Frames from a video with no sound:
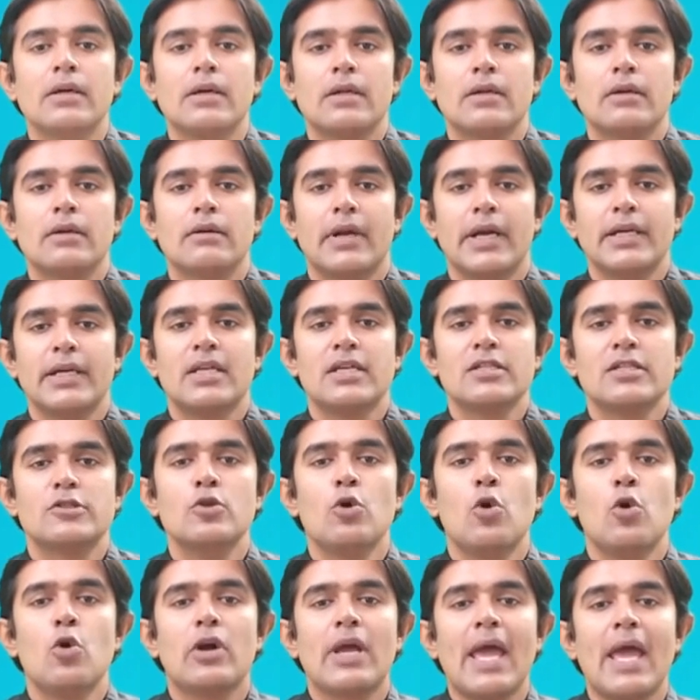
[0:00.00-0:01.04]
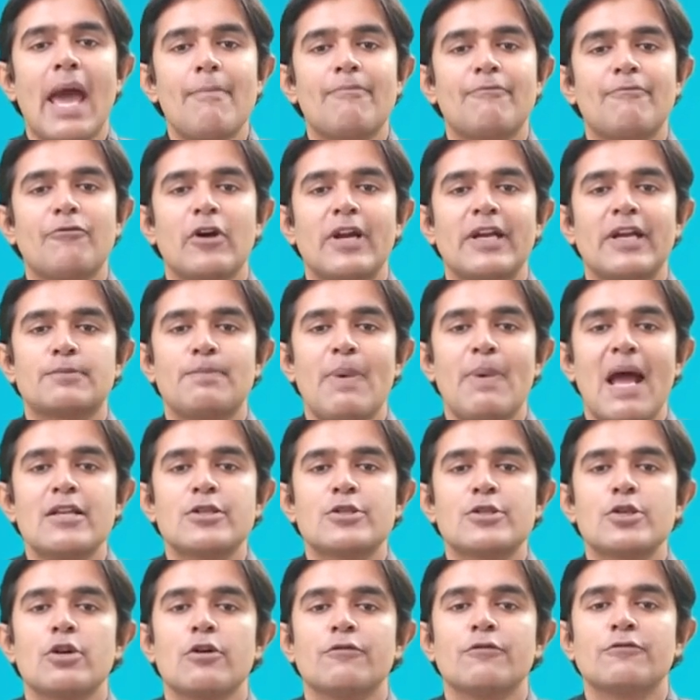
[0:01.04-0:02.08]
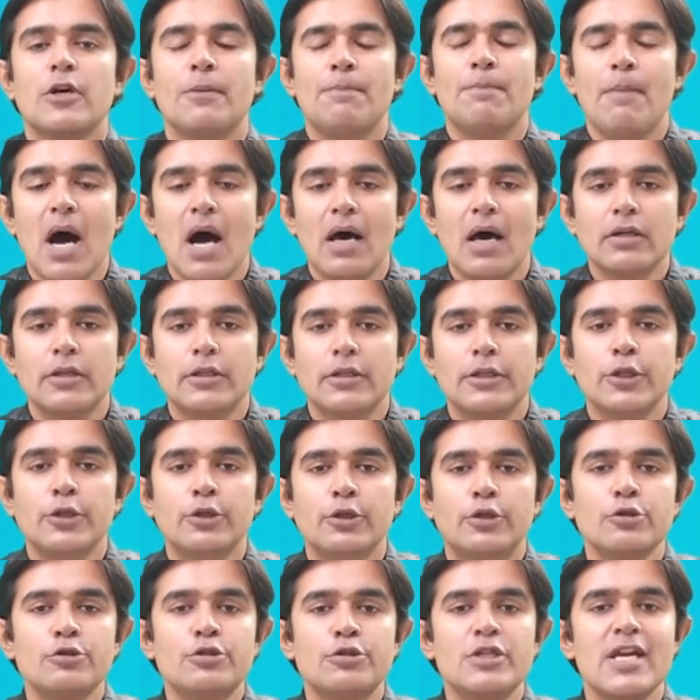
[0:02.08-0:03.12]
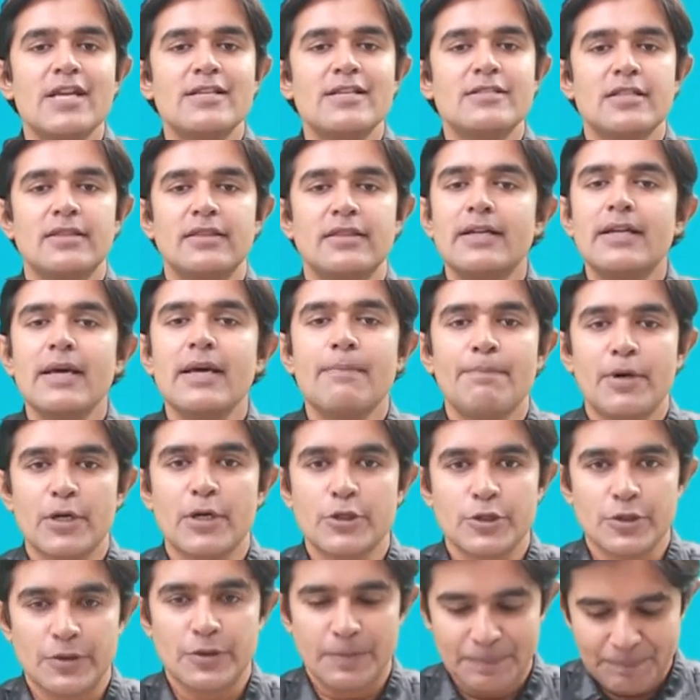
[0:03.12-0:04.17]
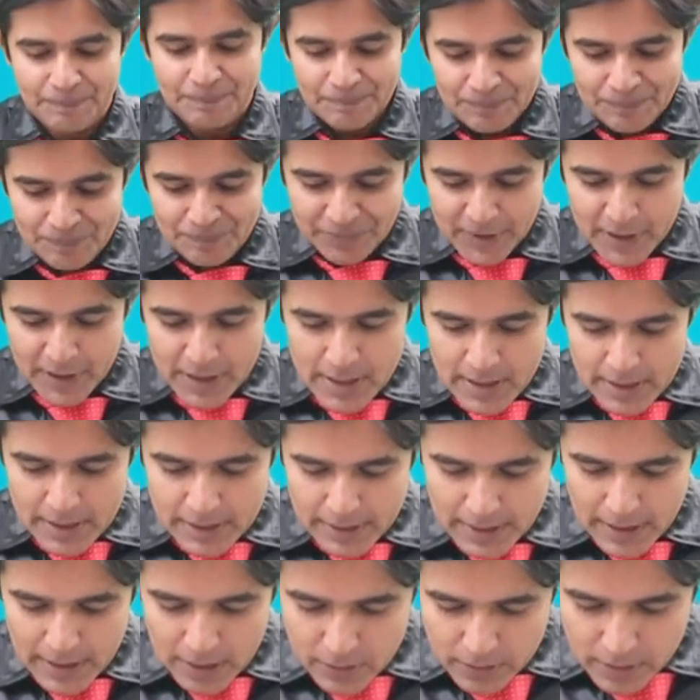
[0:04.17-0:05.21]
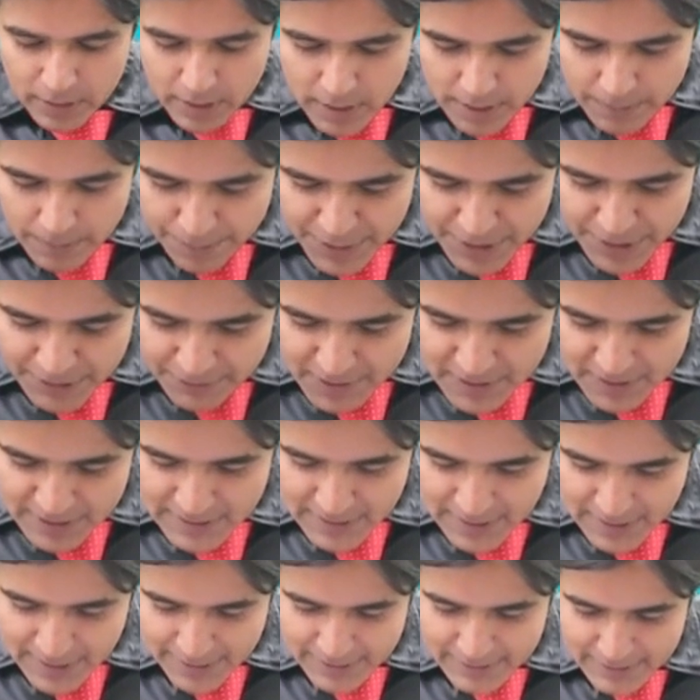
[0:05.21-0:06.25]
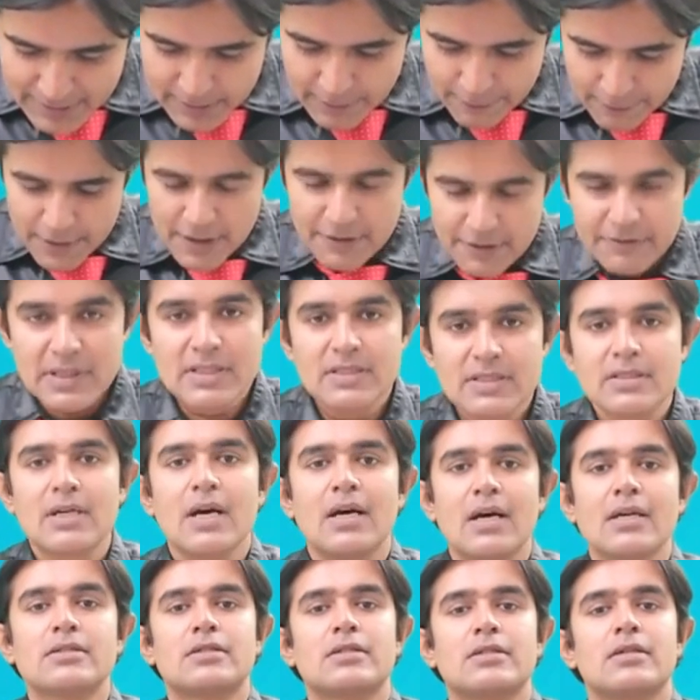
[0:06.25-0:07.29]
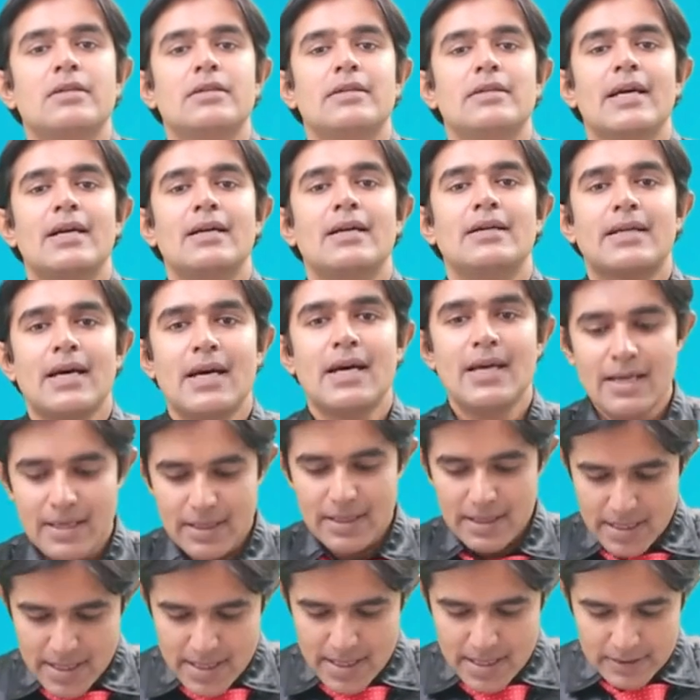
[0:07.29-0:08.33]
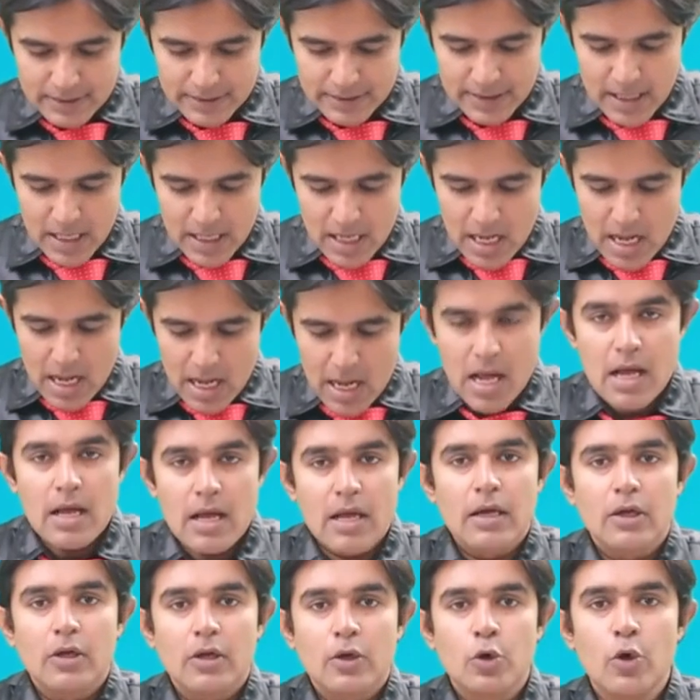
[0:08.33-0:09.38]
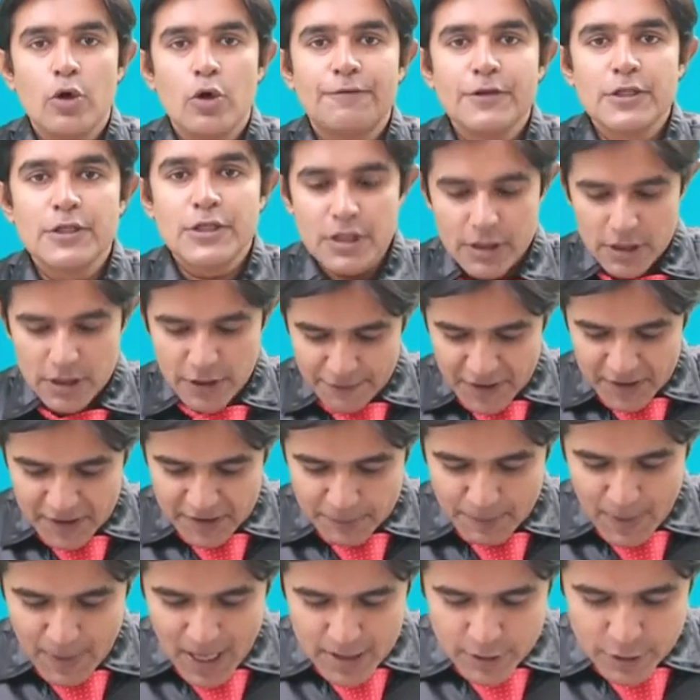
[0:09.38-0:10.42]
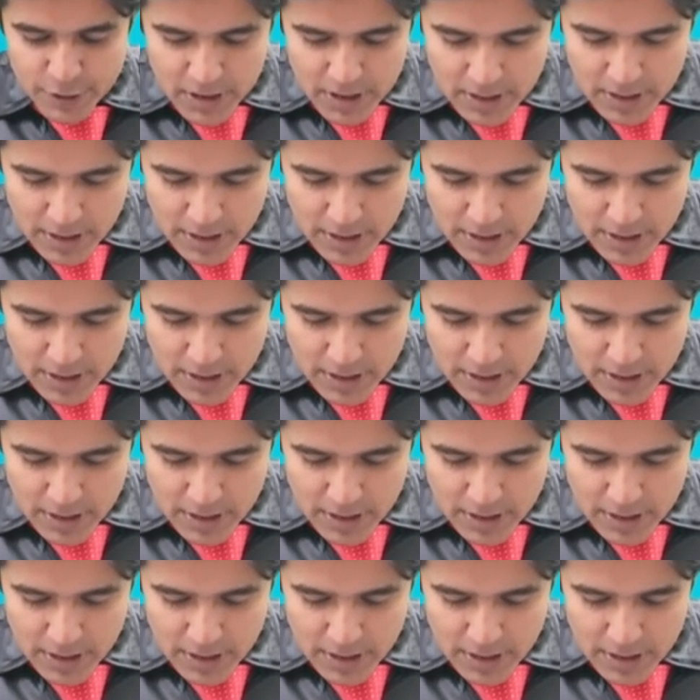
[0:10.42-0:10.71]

right? There is no gap for expansion of the bar due to change in the temperature. Now, previous slides we have discussed delta L is coefficient of expansion